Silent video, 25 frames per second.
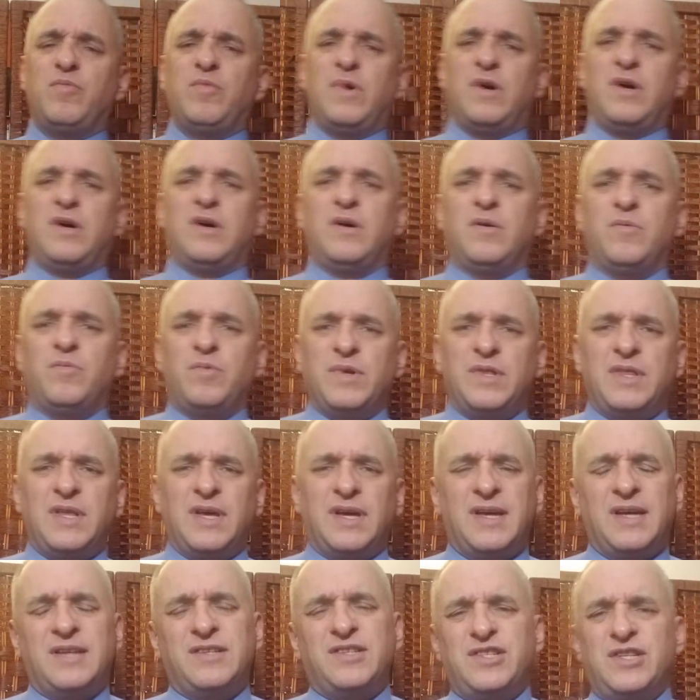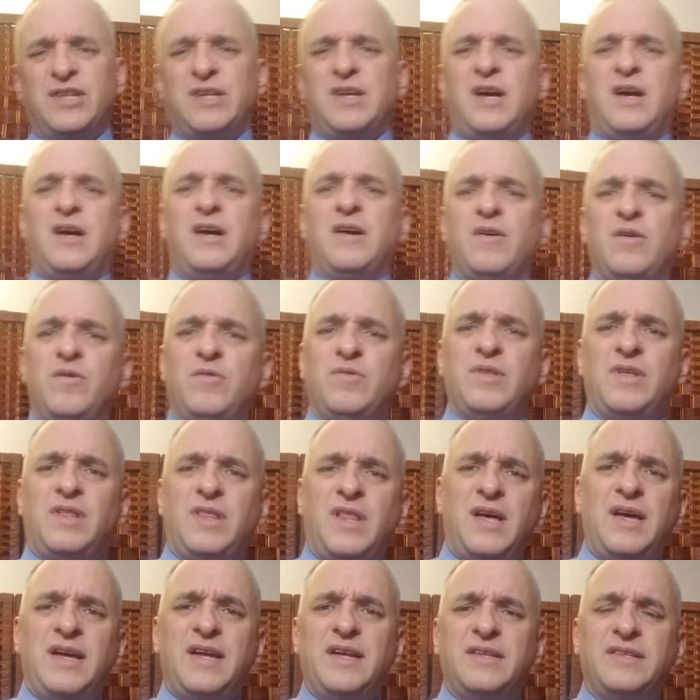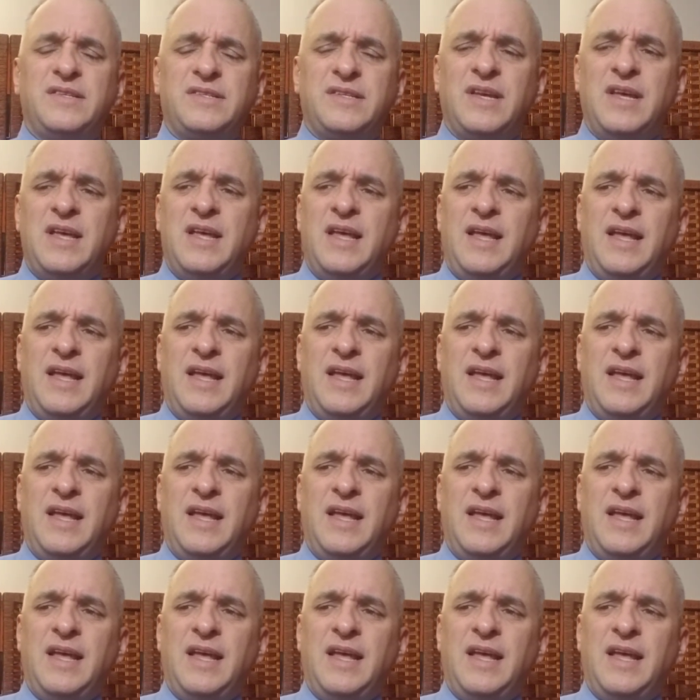against Chicago, the Lions,